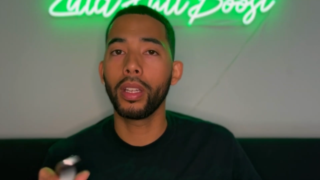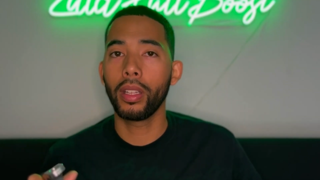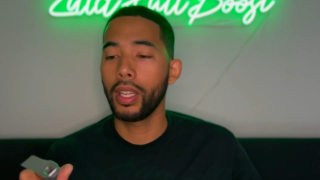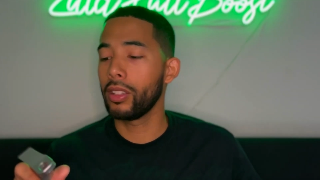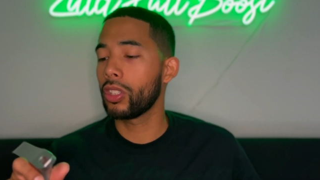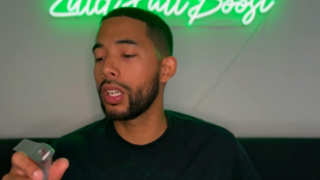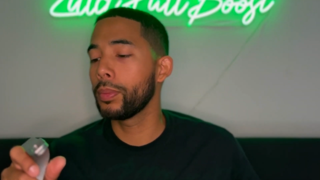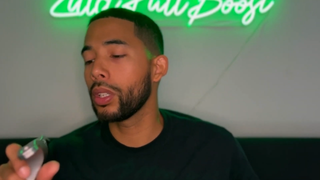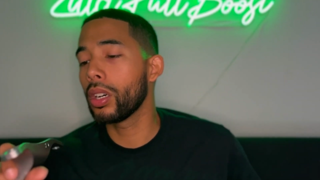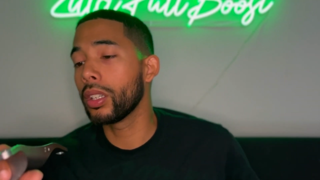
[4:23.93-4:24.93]
In
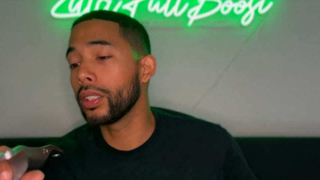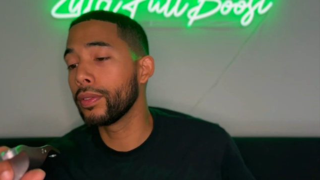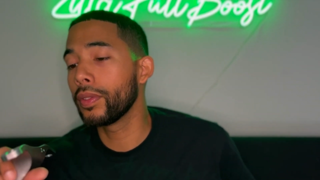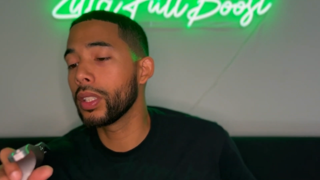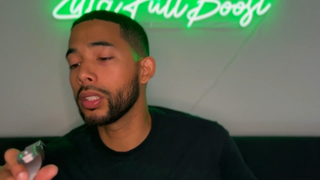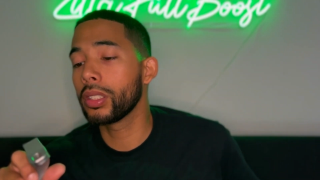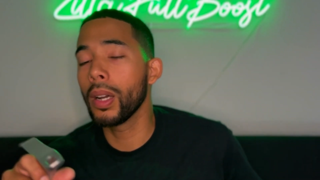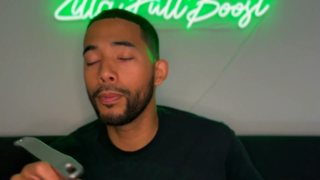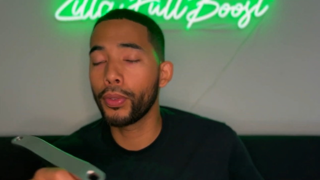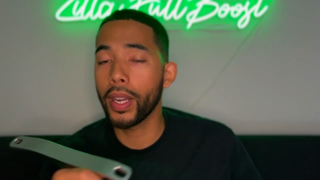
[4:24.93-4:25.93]
terms of the
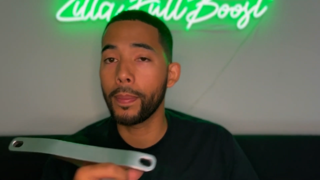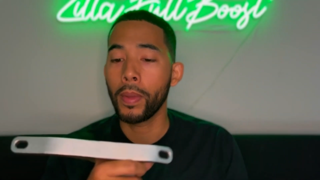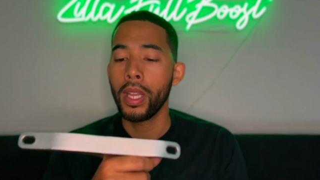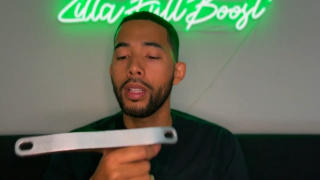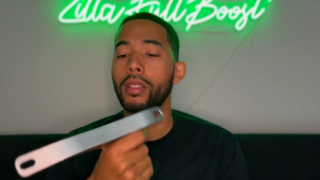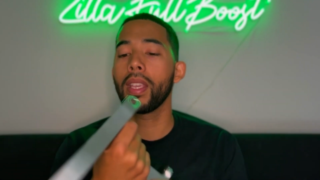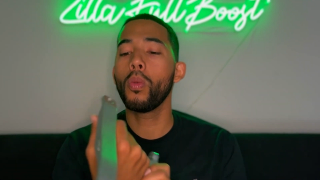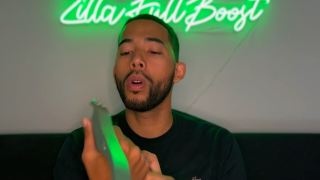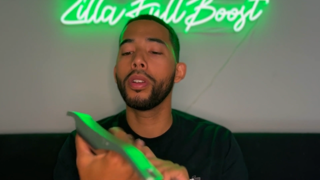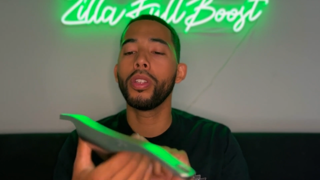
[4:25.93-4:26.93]
subframe,
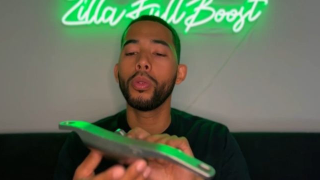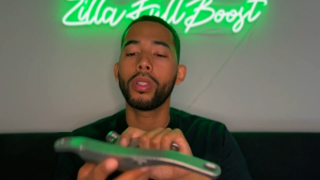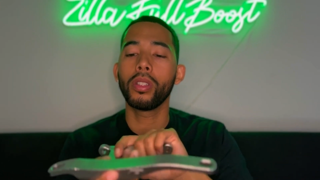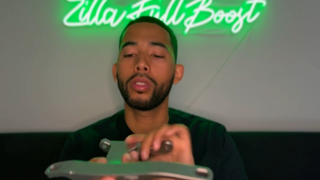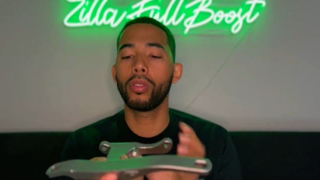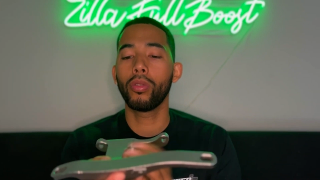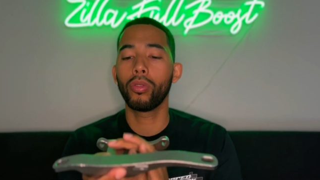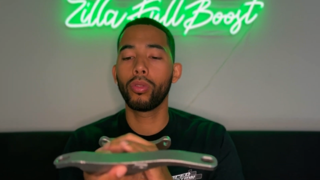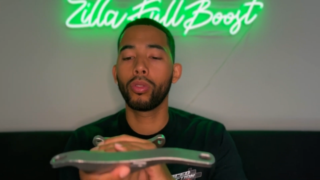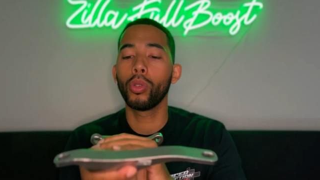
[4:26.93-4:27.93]
Z1 uses
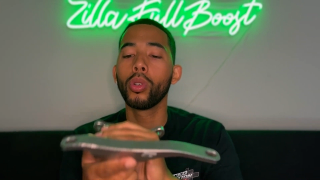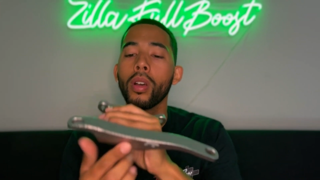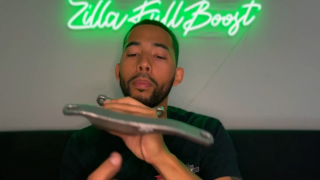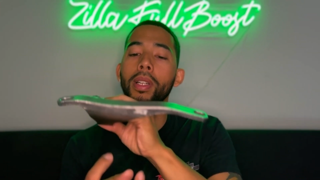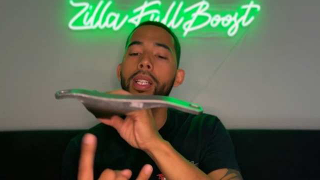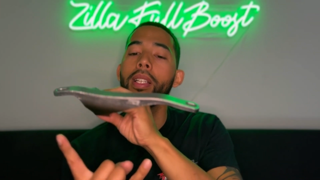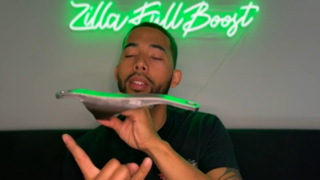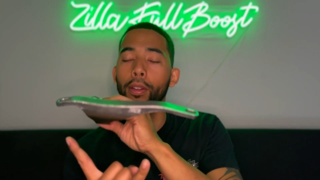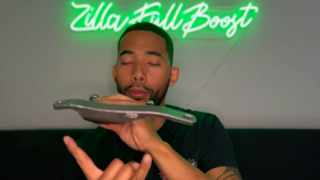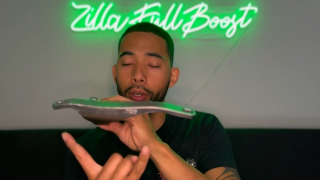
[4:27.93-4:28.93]
2 completely
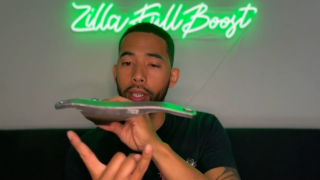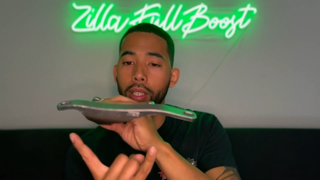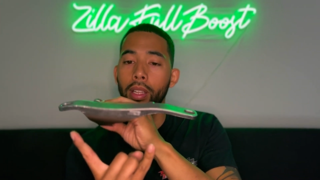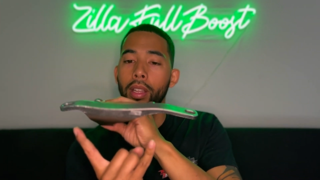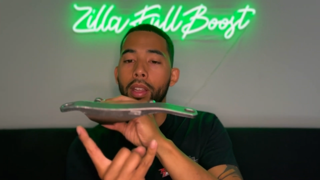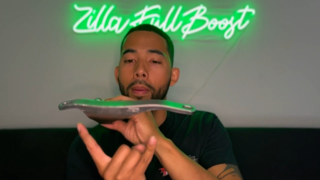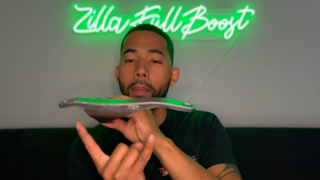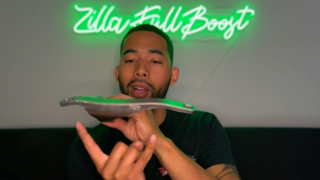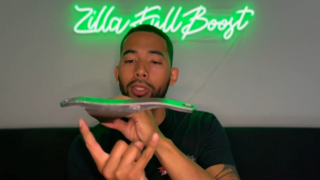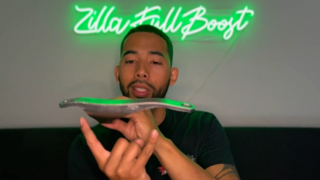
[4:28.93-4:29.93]
different
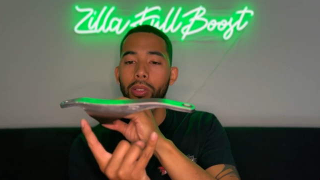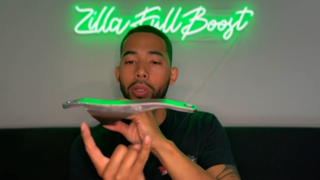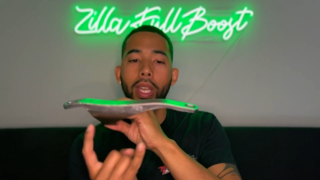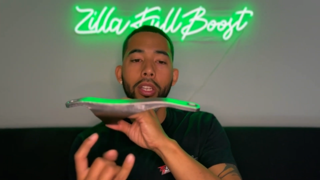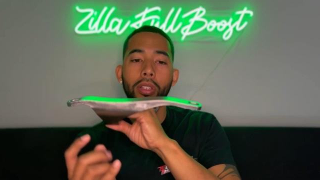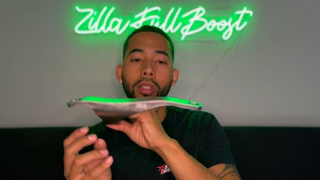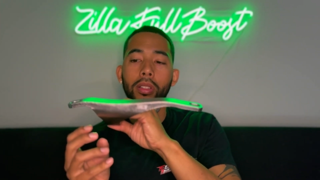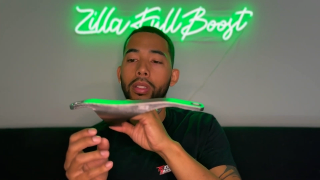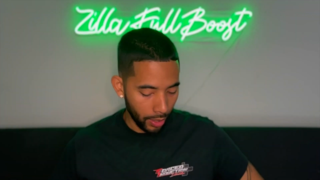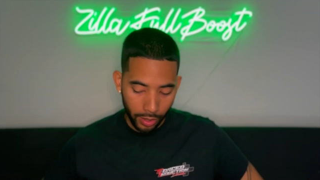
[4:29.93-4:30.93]
mounting
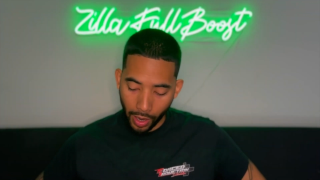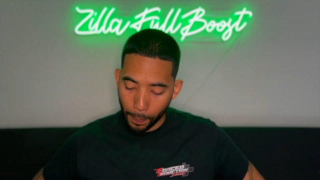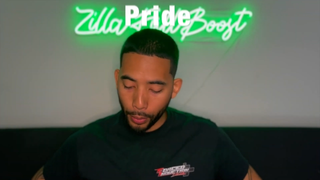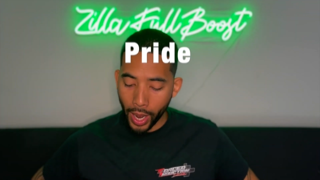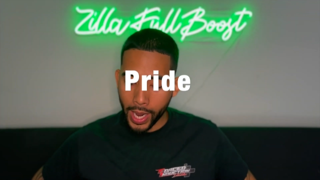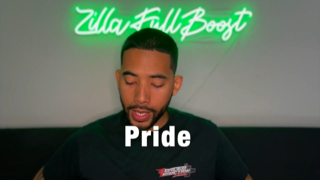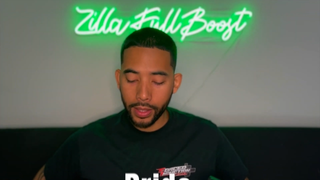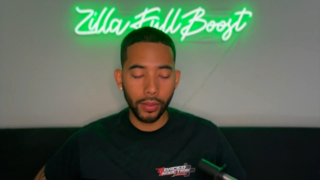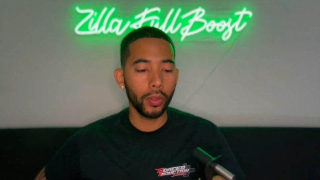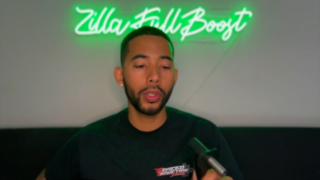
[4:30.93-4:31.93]
locations. Now Pride
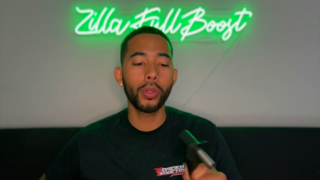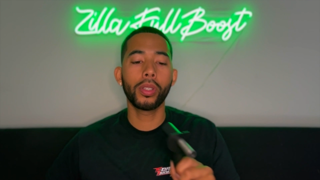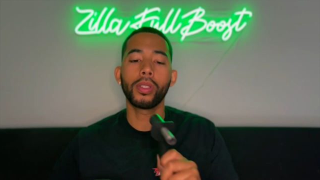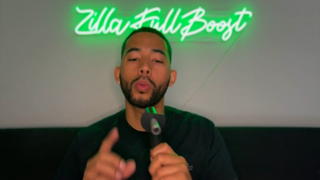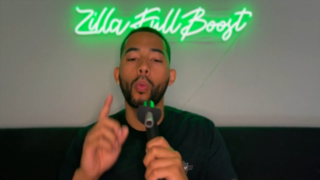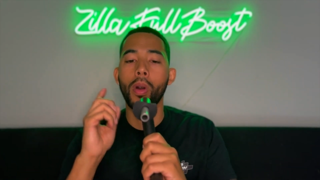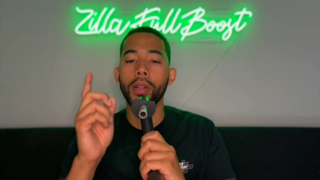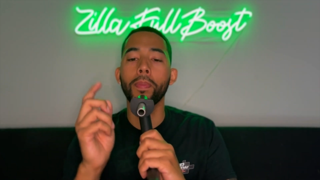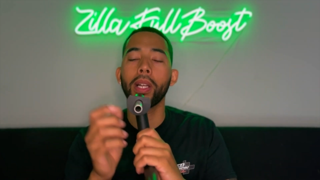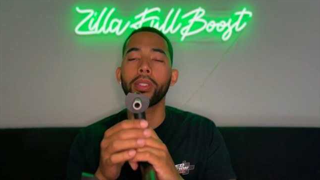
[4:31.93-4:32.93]
uses
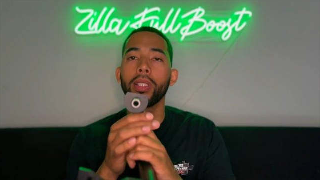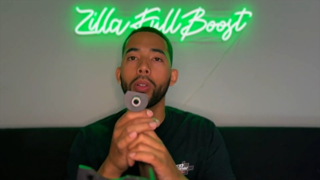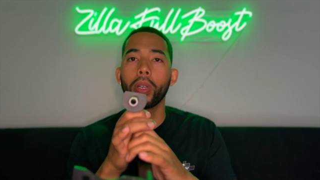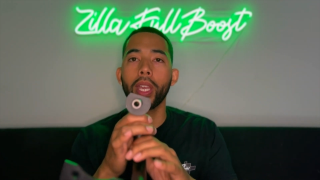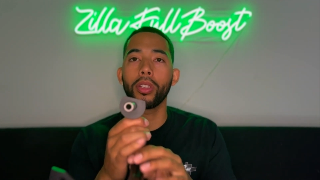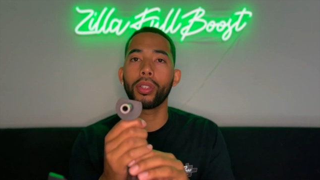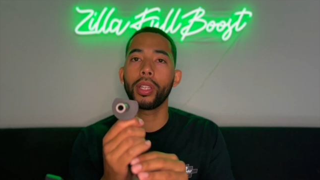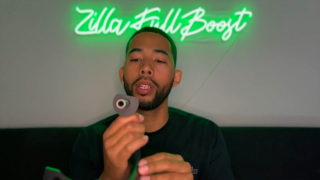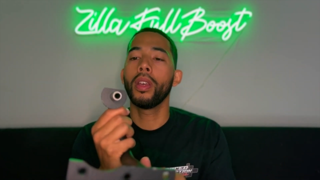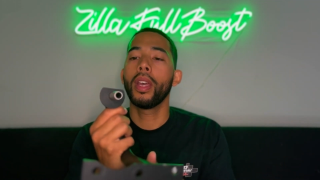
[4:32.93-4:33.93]
1 mounting
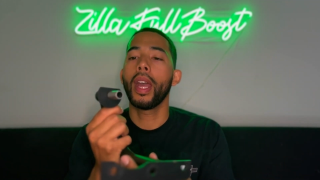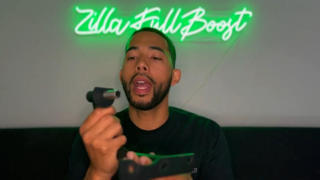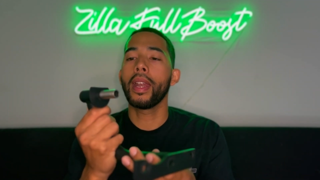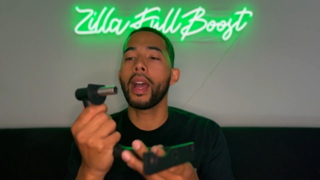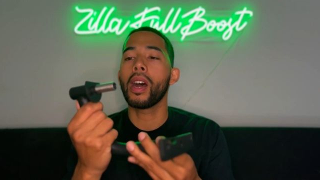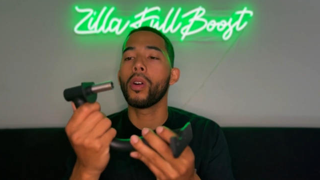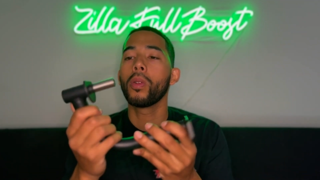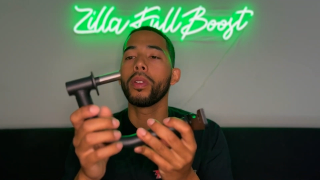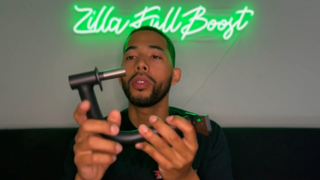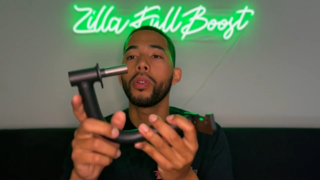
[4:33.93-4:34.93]
location and
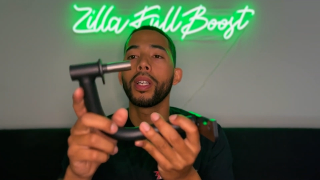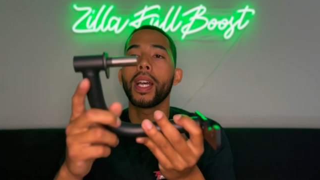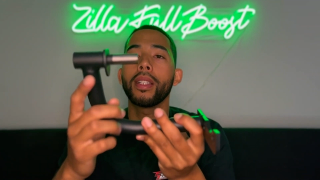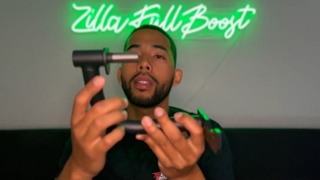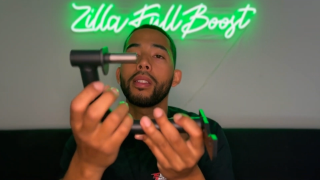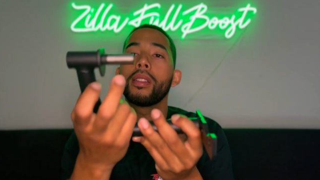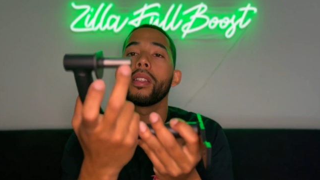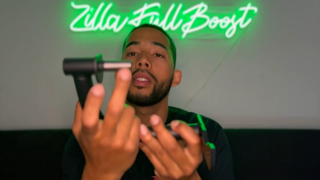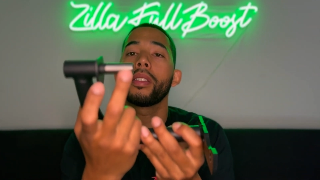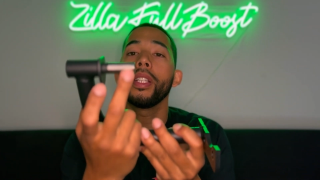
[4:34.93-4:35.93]
now utilizes
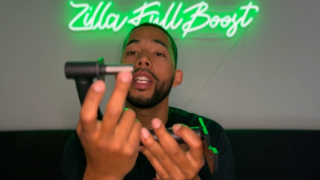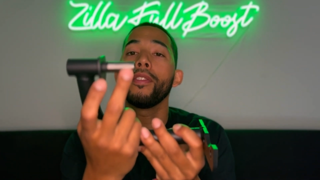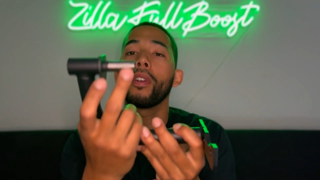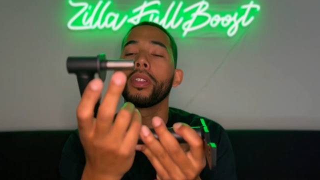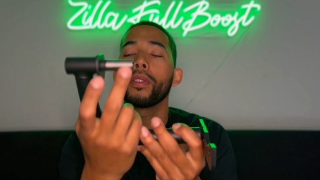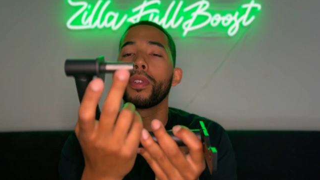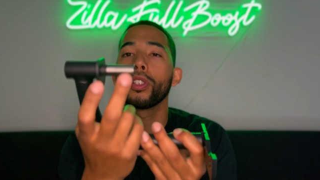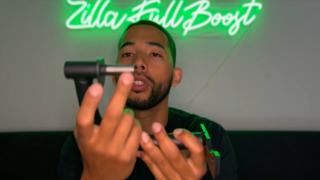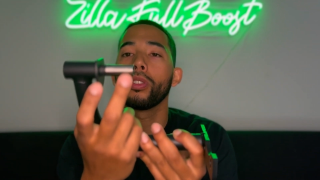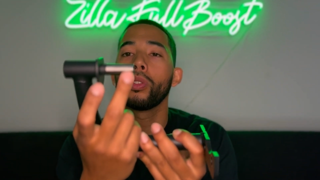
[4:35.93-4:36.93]
this sleeve on the
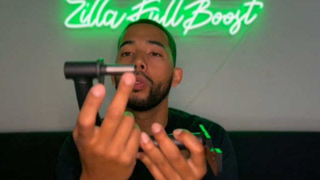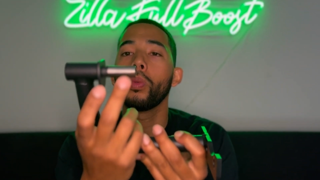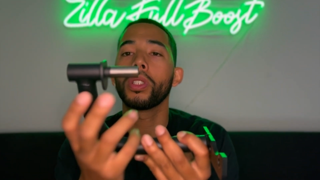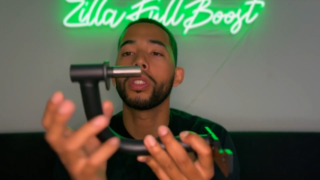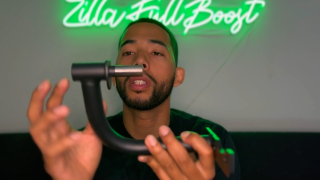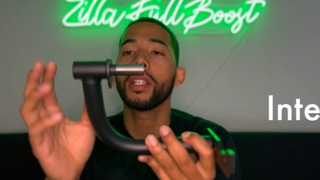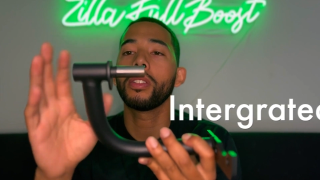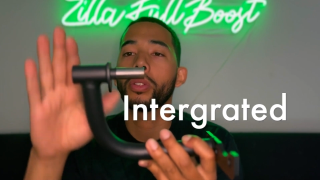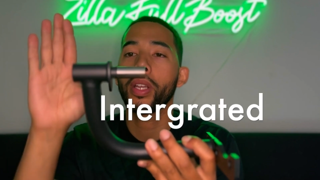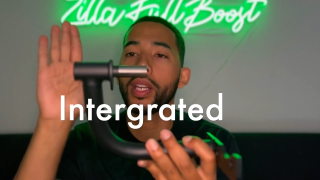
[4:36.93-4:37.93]
version 2, which is
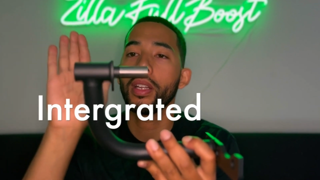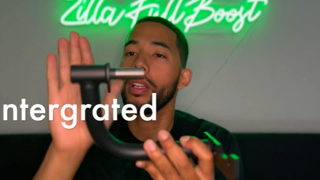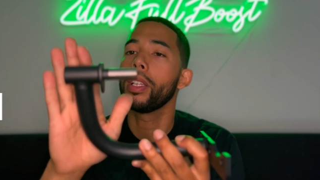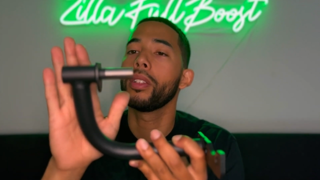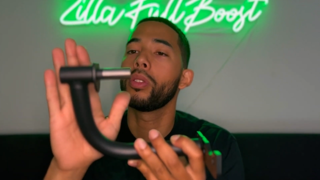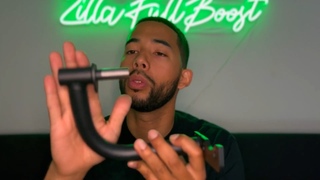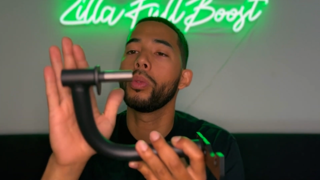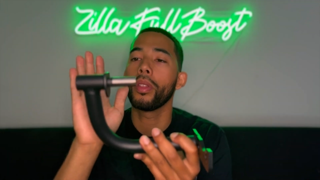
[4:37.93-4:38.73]
integrated into